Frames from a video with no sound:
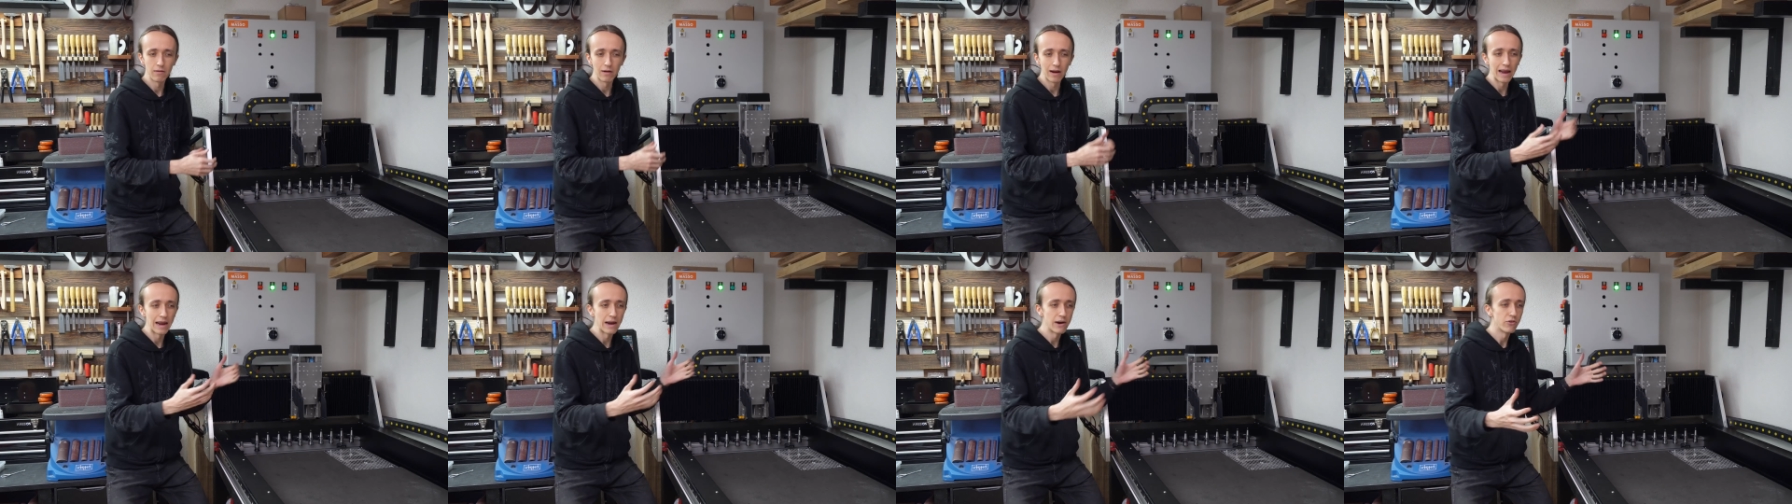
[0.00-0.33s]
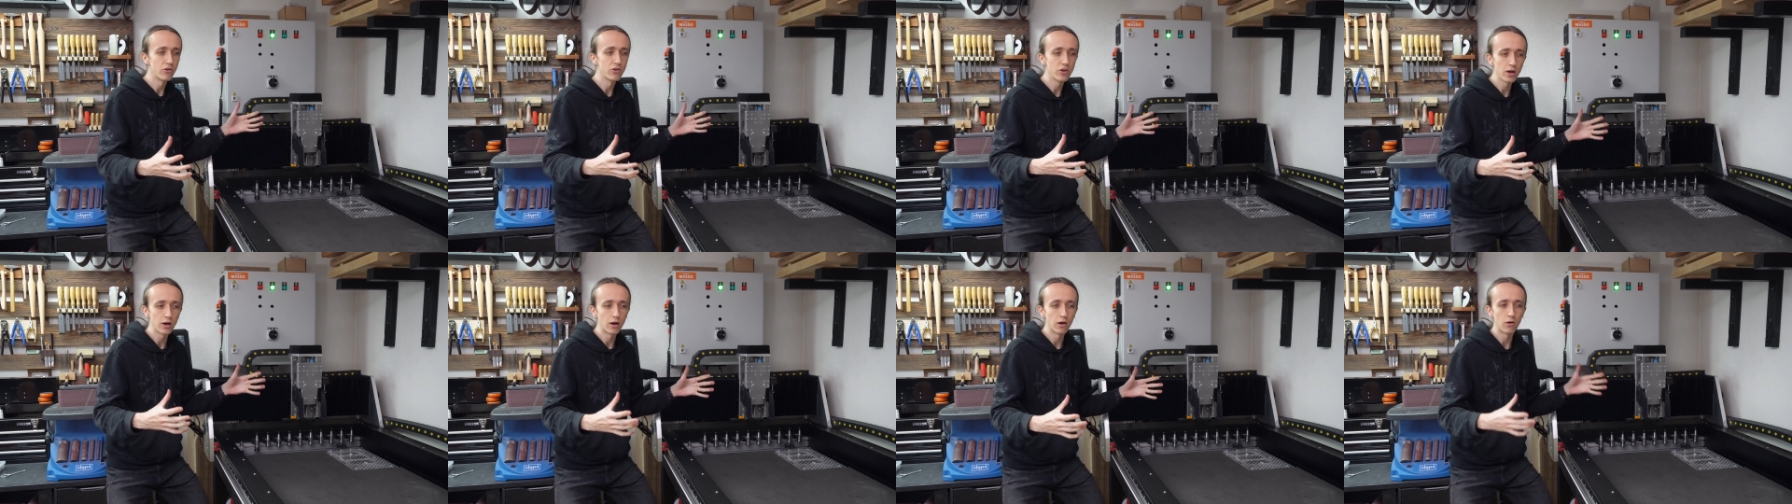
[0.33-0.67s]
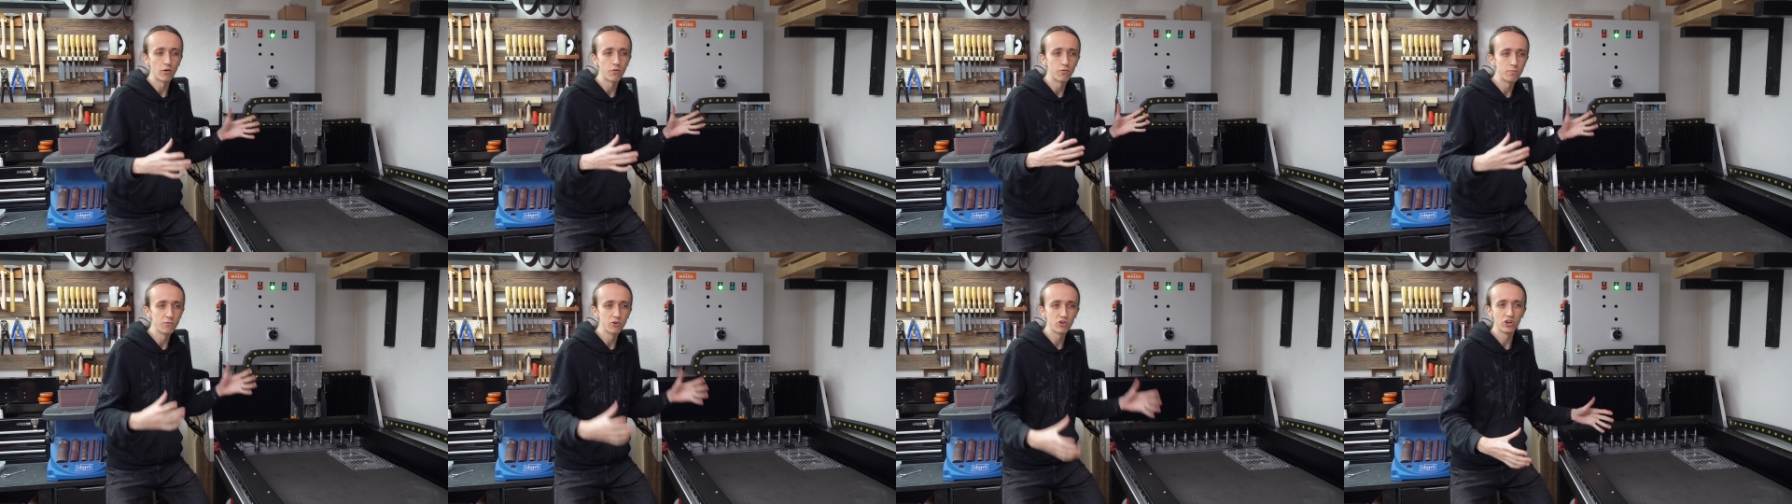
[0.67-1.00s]
area
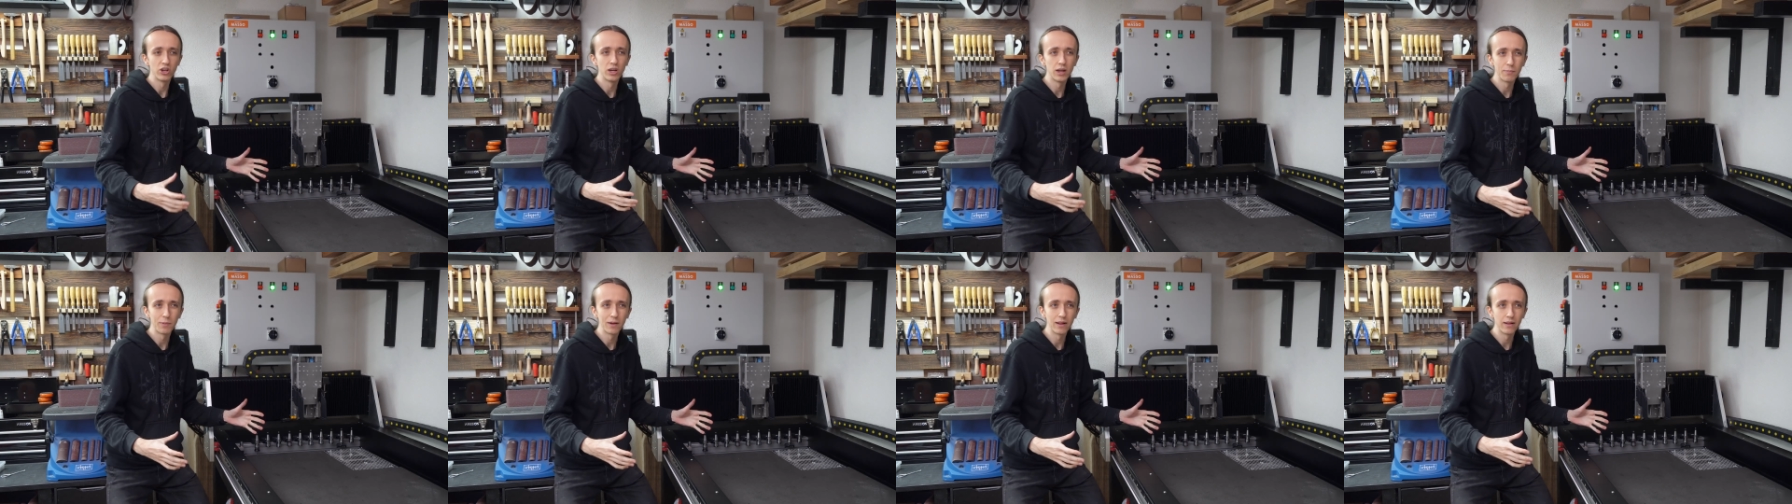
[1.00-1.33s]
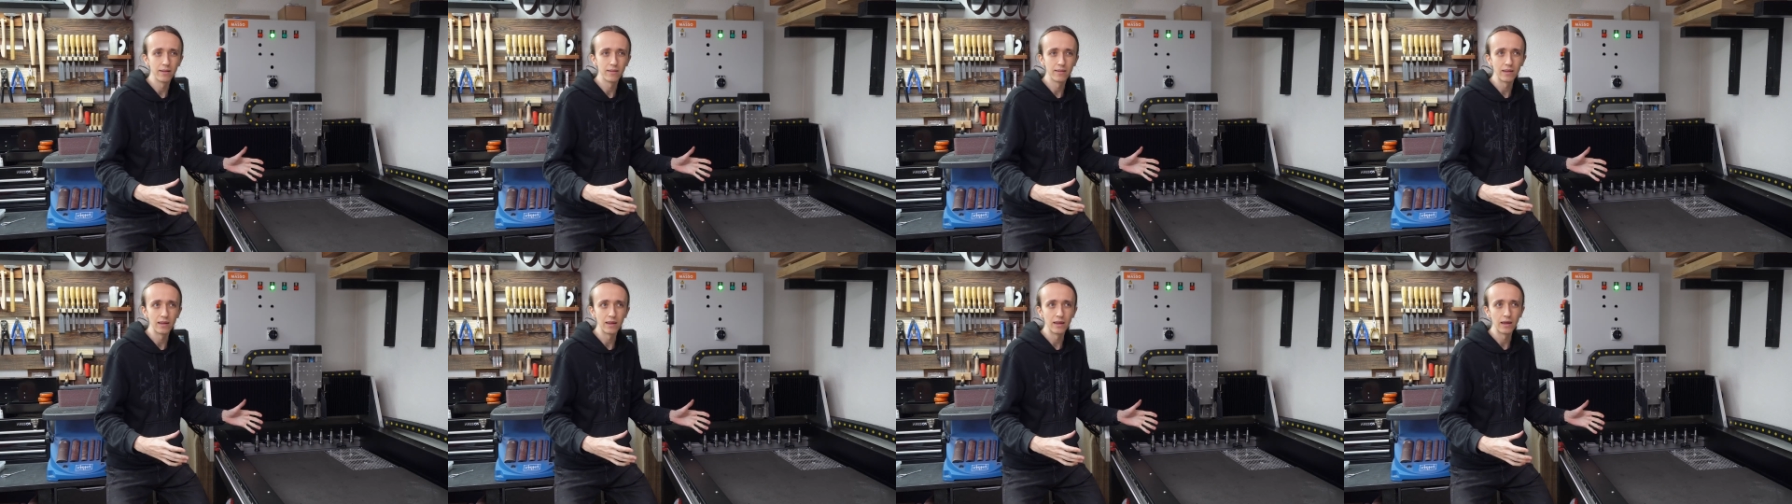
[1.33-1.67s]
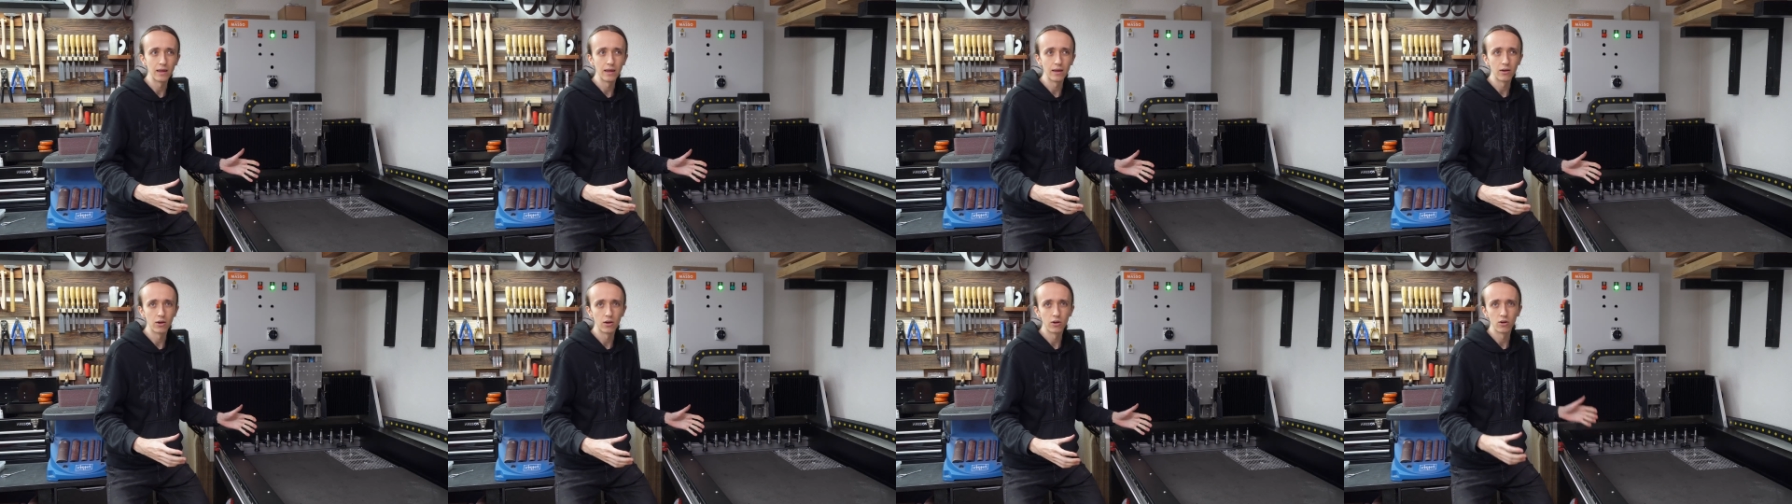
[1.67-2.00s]
of
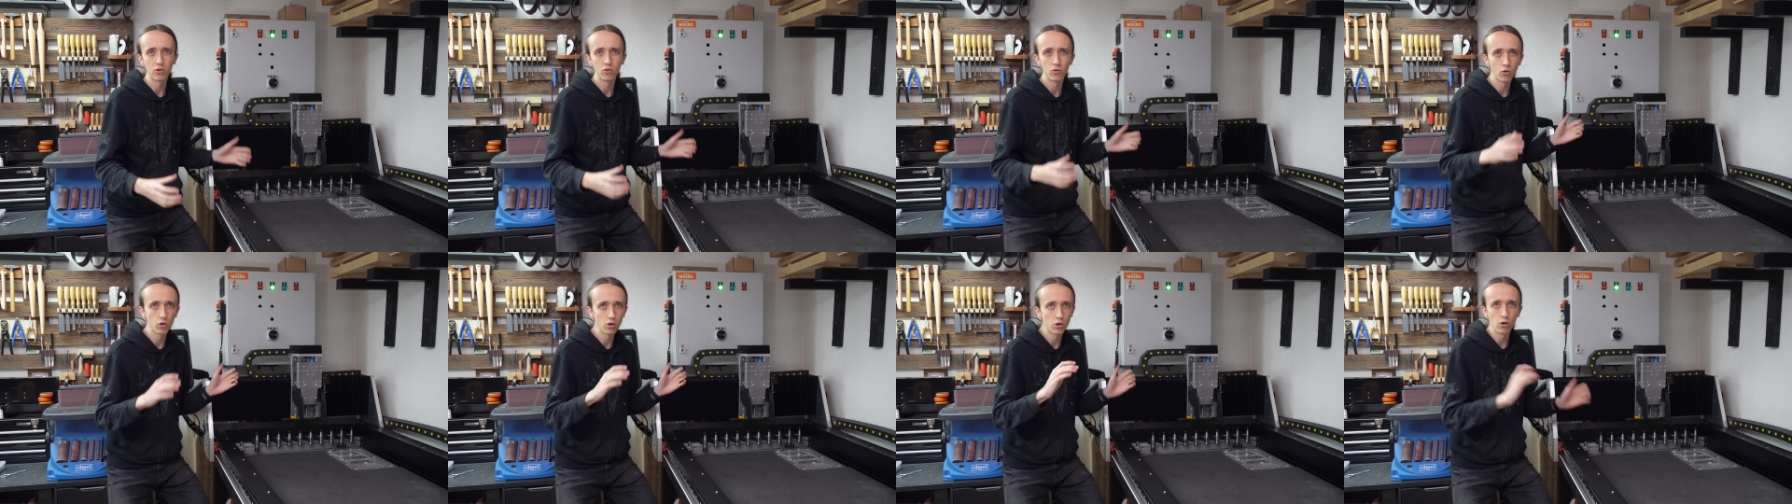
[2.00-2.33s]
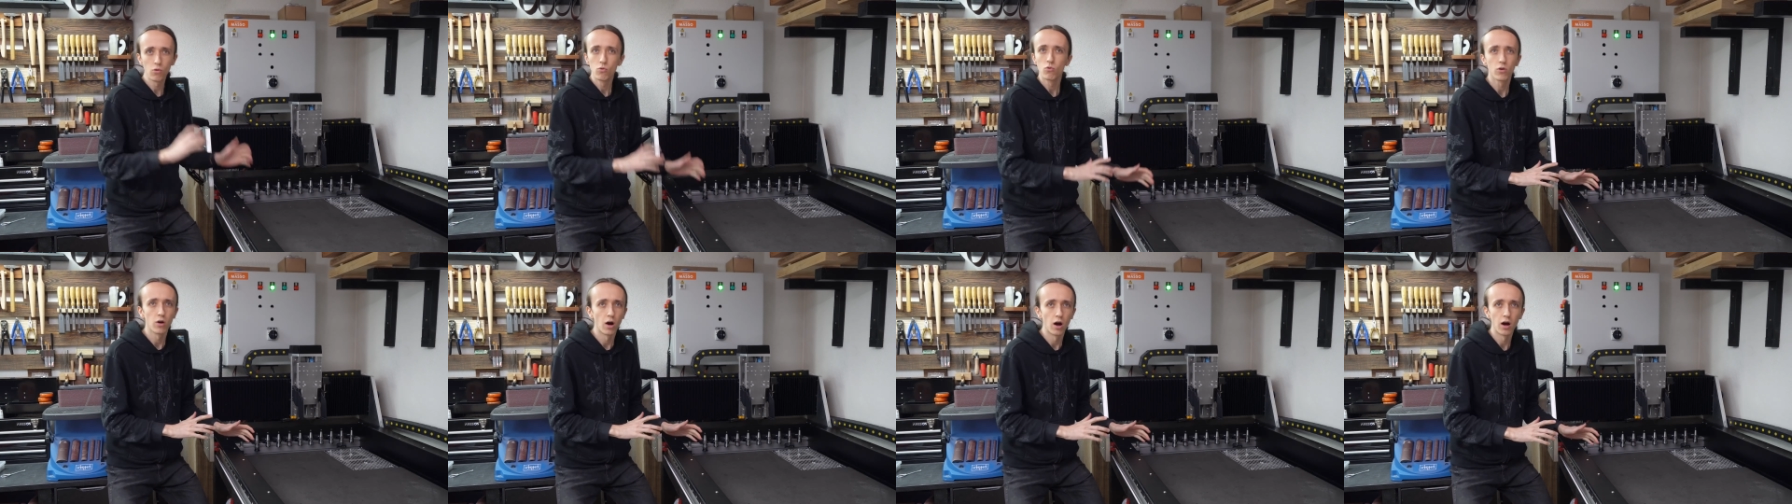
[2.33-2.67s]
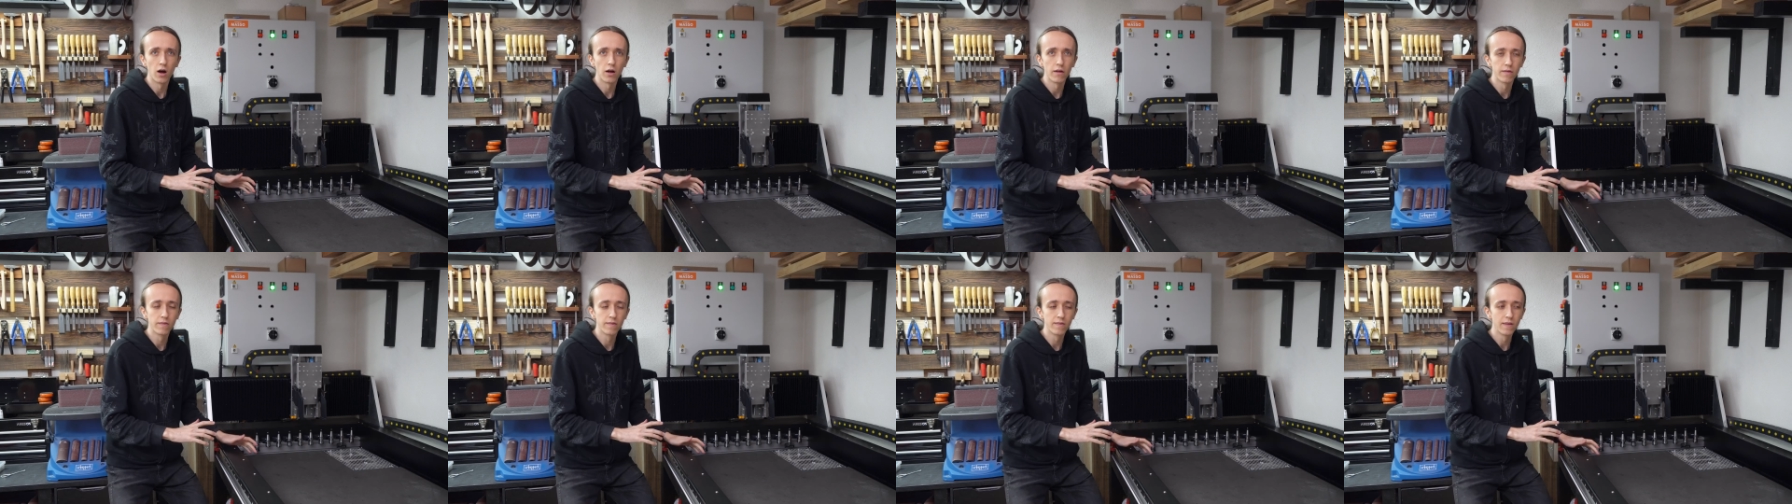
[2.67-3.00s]
machinability uh, to low
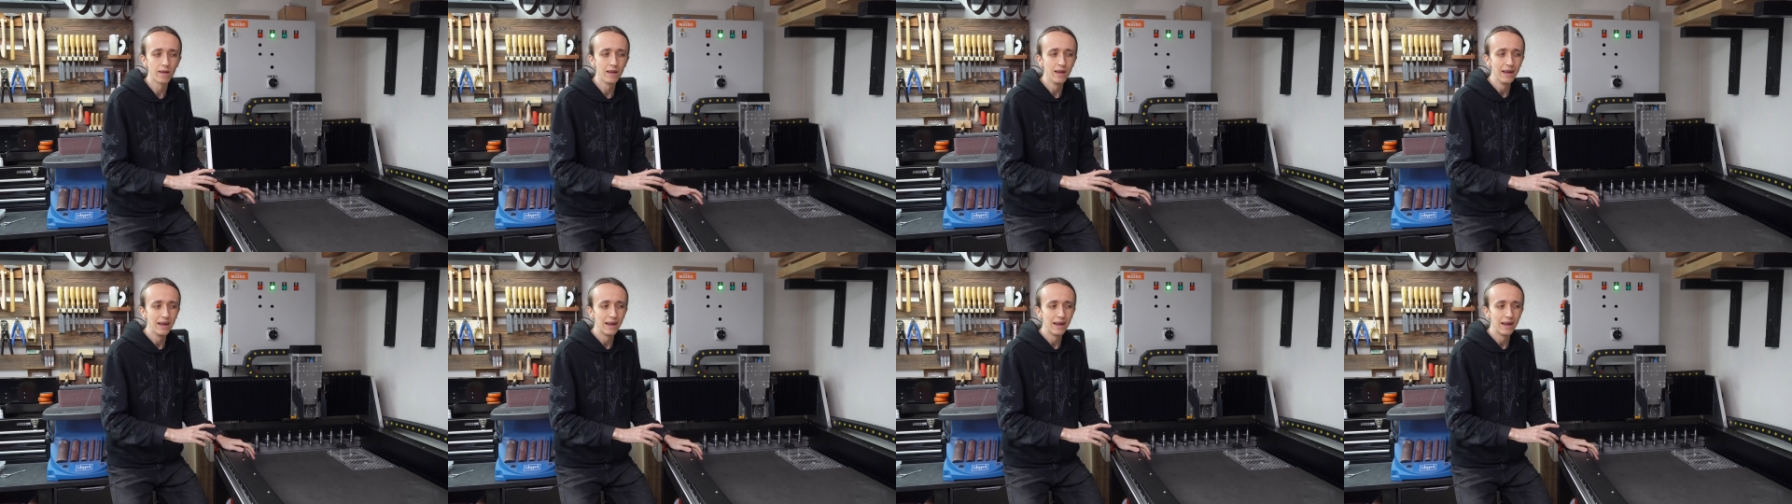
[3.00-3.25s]
cost,